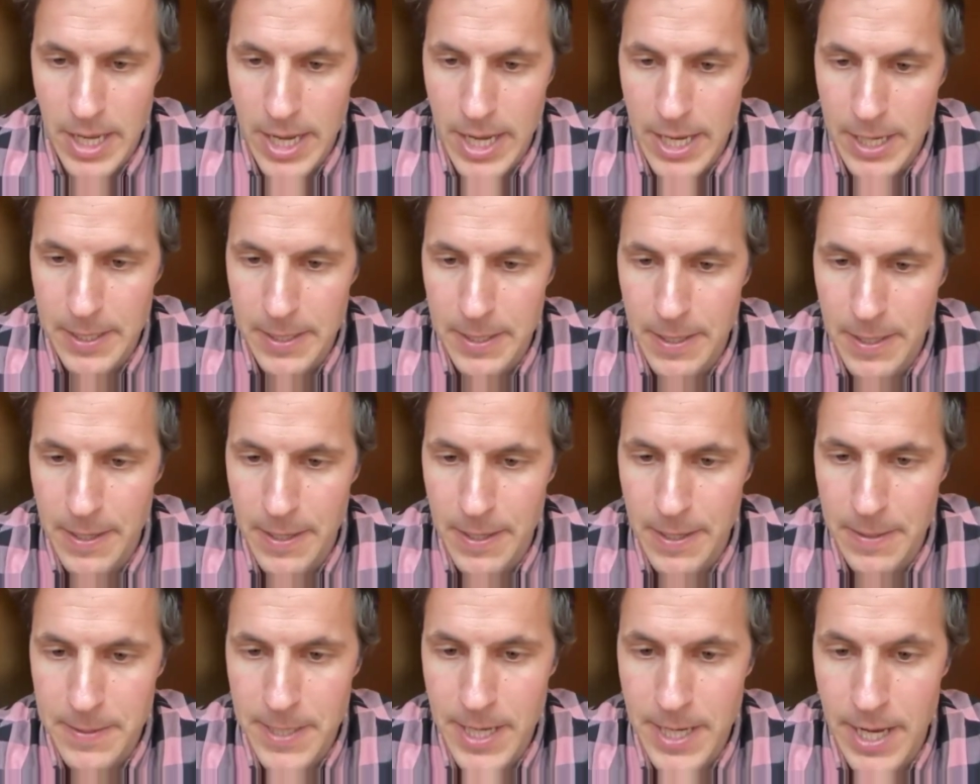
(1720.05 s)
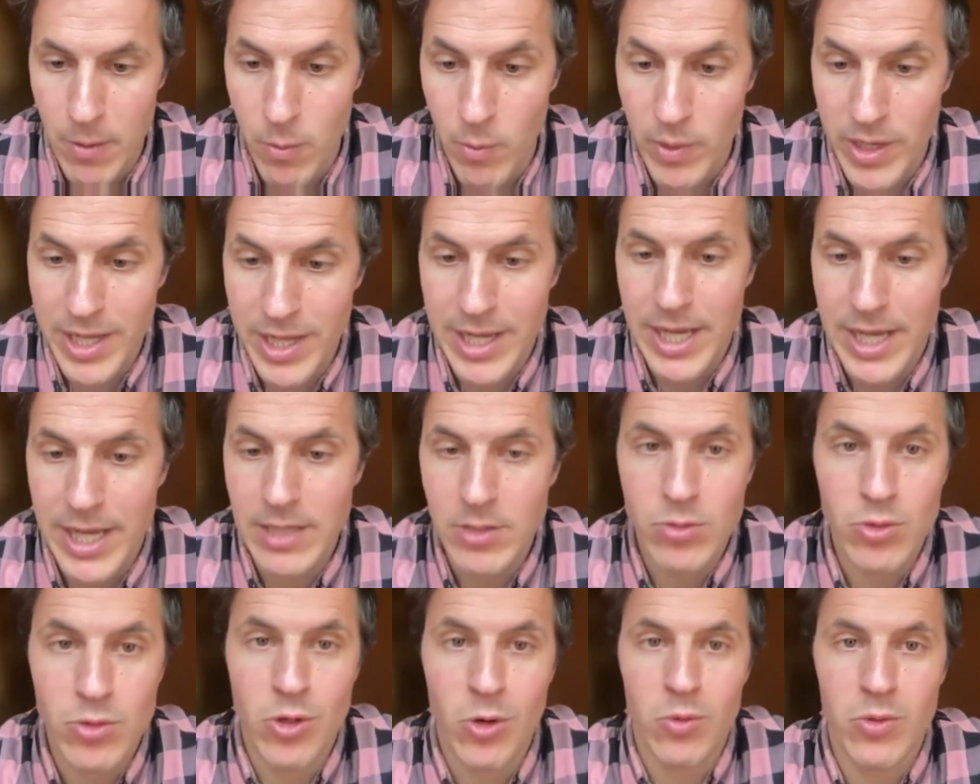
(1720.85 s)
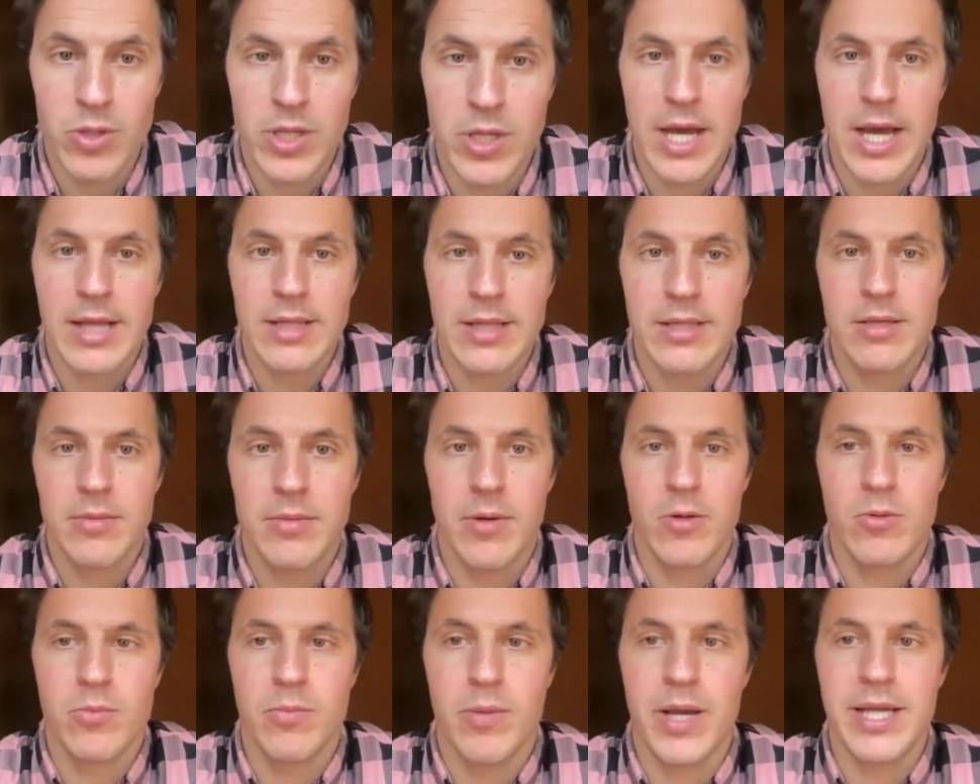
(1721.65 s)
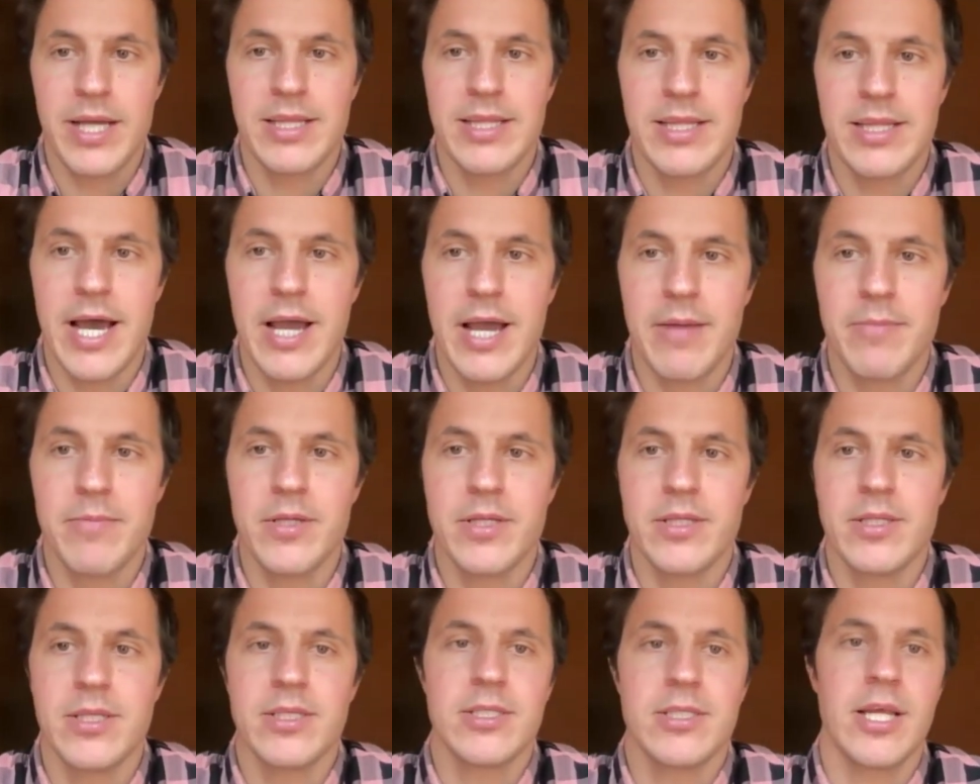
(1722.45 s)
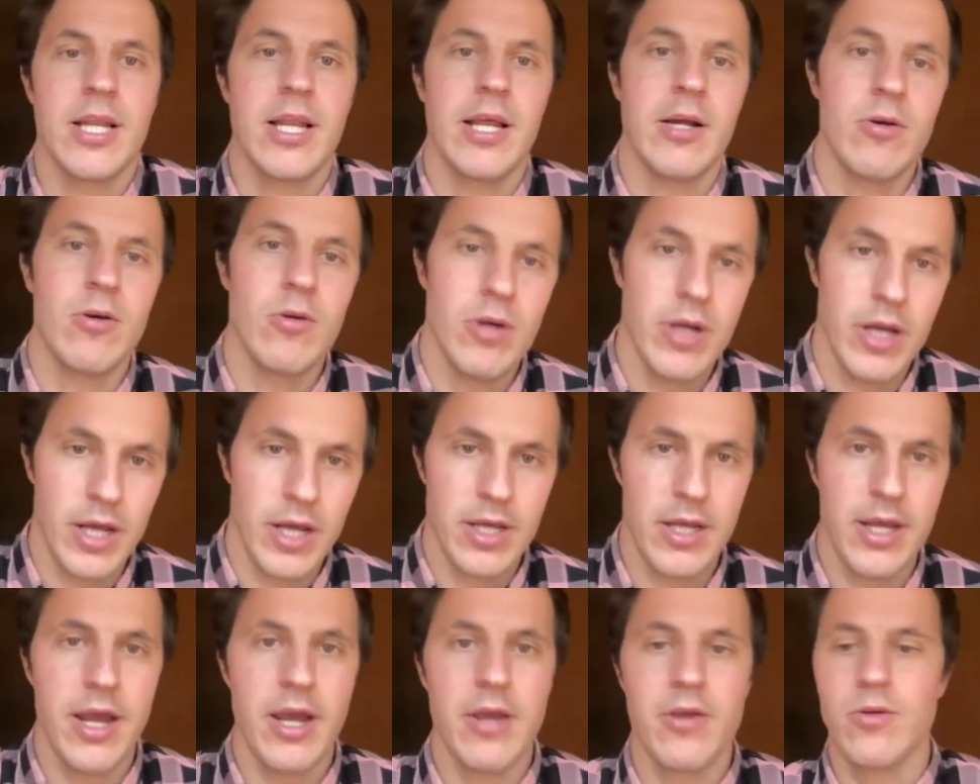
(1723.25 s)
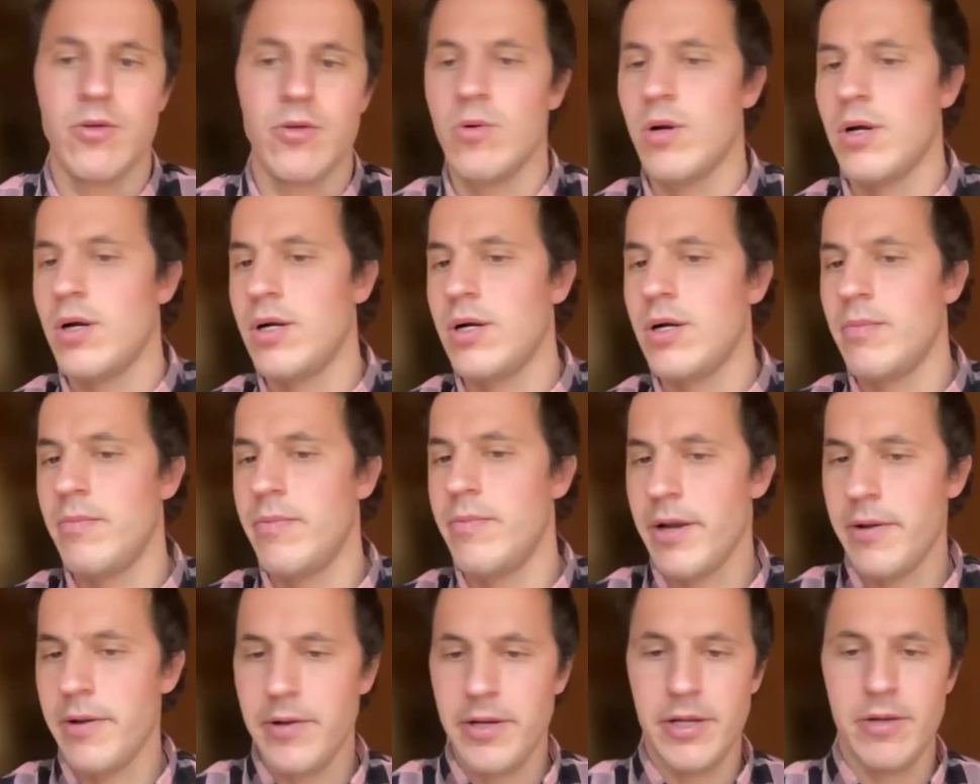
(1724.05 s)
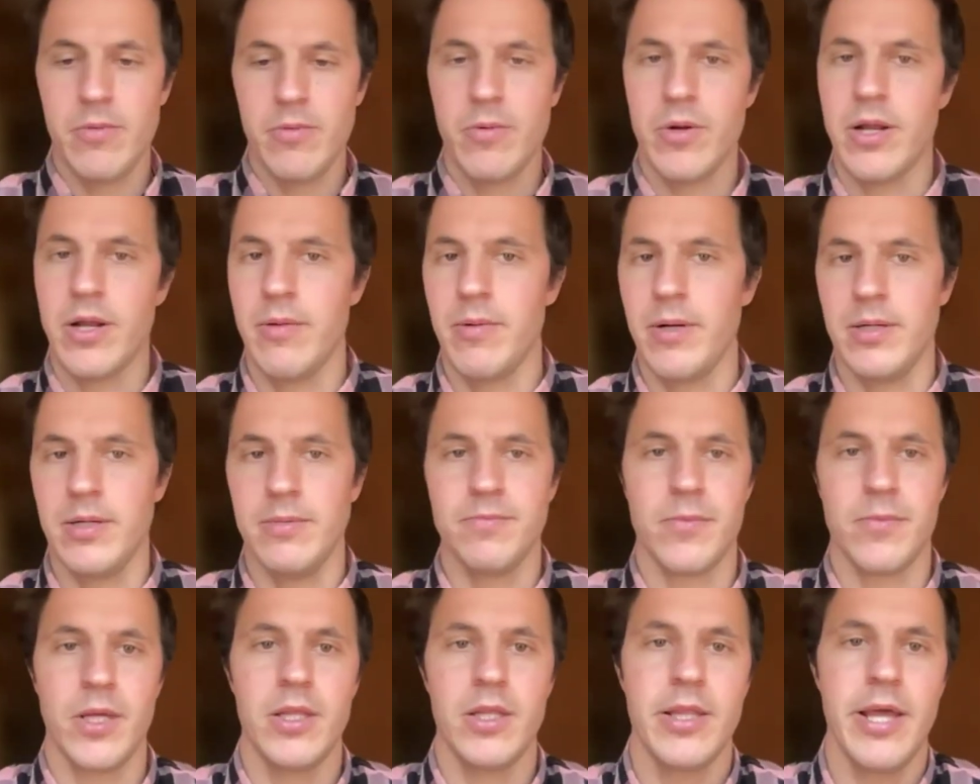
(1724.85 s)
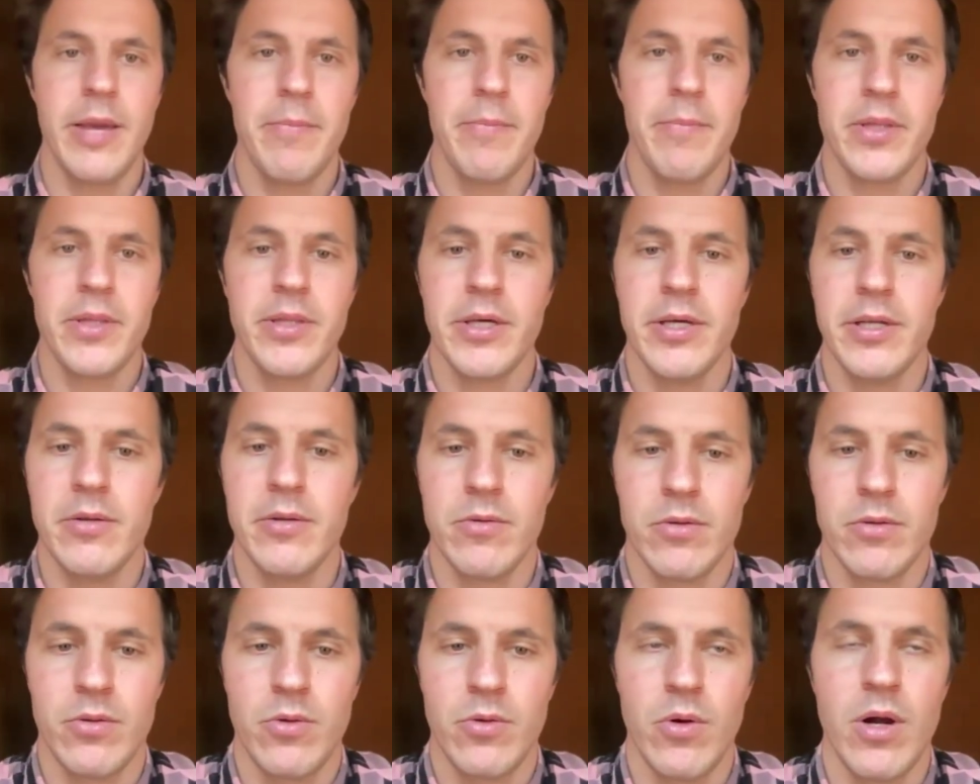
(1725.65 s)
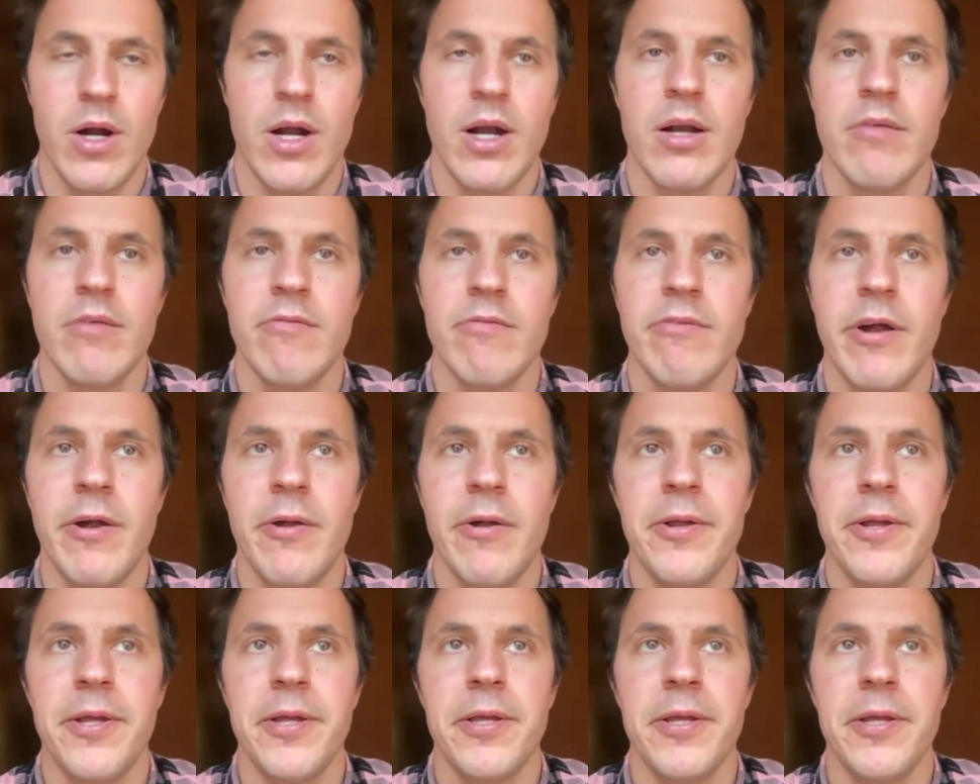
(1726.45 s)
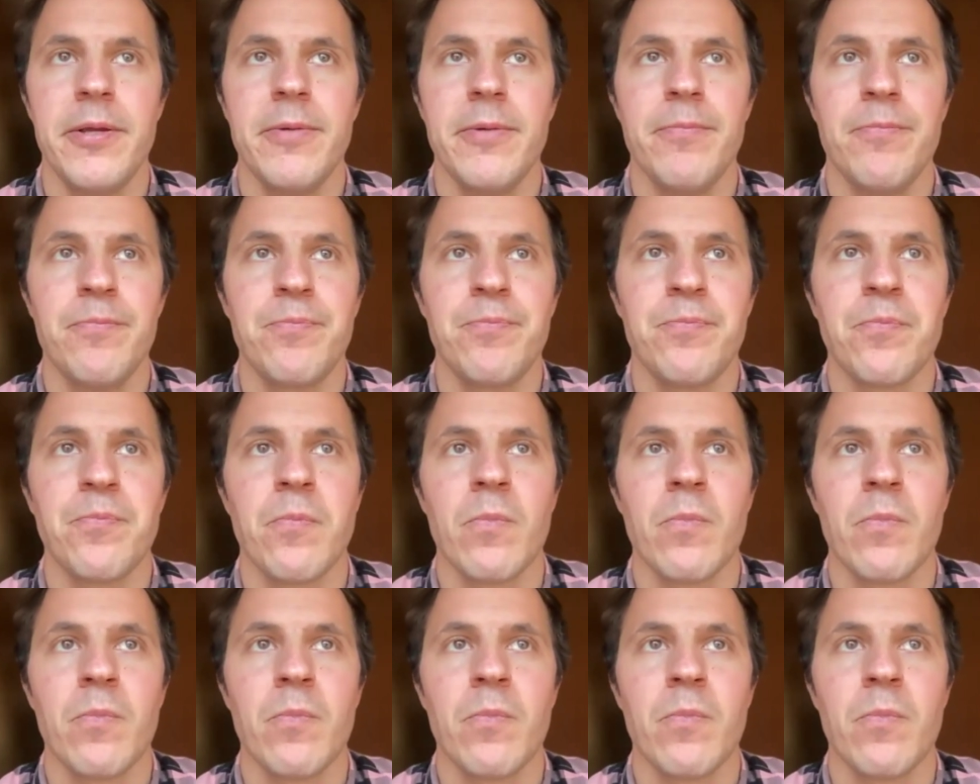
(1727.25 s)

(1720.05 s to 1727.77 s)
And yeah, when I get to know that about my type, that they say like, okay, yeah, you are very whatever, independent. You are very